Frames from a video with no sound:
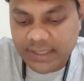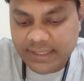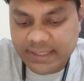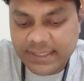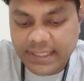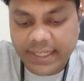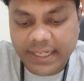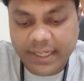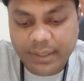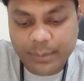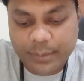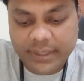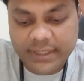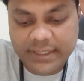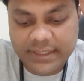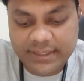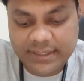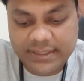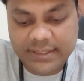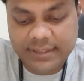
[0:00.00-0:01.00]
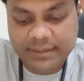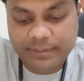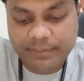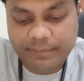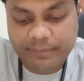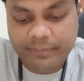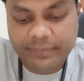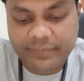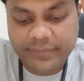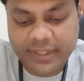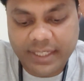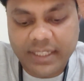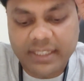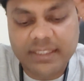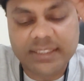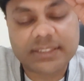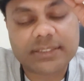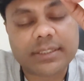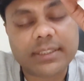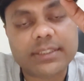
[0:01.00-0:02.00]
Second one is
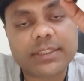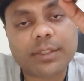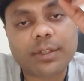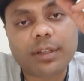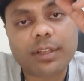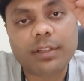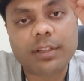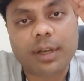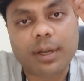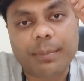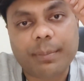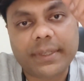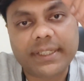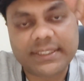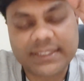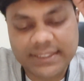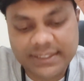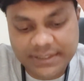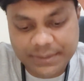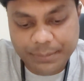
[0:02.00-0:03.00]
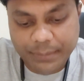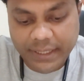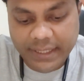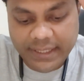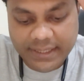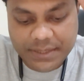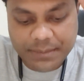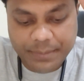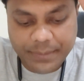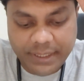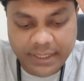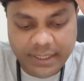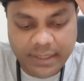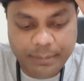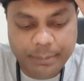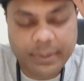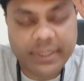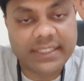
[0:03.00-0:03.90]
discussion on the operations management